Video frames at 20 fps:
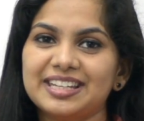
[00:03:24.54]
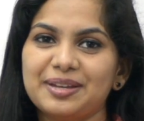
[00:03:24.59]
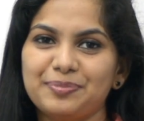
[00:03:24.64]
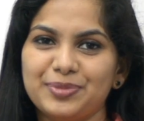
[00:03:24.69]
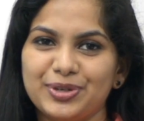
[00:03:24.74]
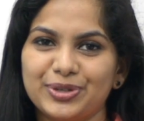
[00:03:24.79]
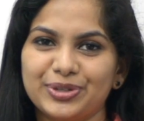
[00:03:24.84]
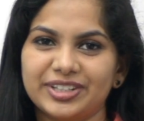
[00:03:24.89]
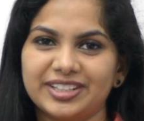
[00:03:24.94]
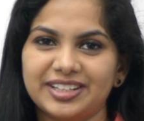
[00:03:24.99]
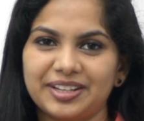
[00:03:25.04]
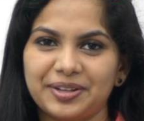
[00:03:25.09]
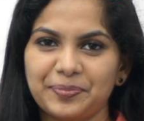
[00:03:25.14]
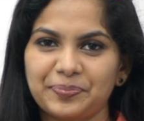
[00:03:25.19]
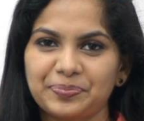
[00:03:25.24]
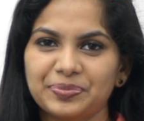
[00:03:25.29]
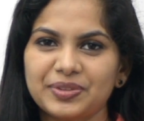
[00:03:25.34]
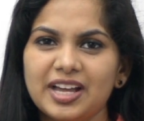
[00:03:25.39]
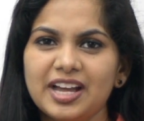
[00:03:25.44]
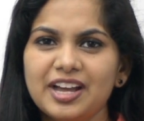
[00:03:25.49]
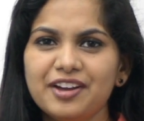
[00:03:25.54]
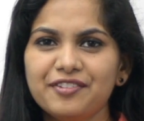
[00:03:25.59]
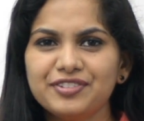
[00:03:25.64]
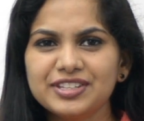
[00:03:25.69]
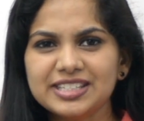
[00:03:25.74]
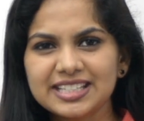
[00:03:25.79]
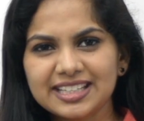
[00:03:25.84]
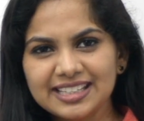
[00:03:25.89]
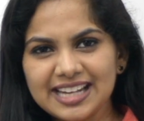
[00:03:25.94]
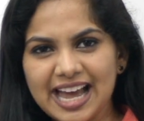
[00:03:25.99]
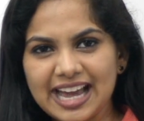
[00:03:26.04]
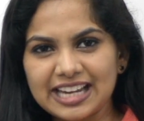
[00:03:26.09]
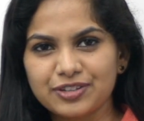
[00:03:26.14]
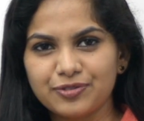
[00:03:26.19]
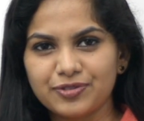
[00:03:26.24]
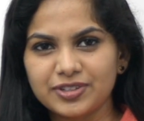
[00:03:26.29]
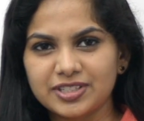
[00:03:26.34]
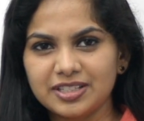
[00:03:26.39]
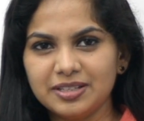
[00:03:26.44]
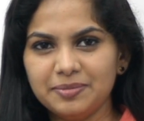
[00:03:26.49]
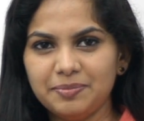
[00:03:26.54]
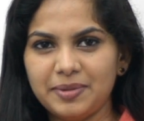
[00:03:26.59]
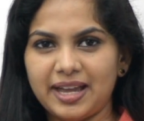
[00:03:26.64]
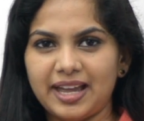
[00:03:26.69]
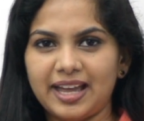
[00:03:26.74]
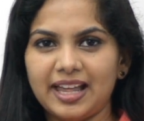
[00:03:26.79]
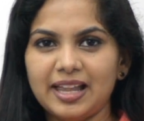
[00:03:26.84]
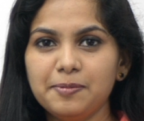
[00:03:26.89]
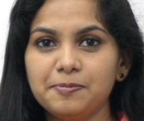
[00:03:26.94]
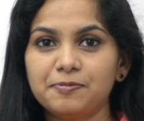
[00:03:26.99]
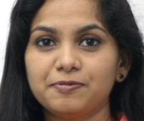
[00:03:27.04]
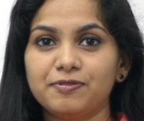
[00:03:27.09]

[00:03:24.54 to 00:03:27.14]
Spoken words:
immunity. Physical activity may help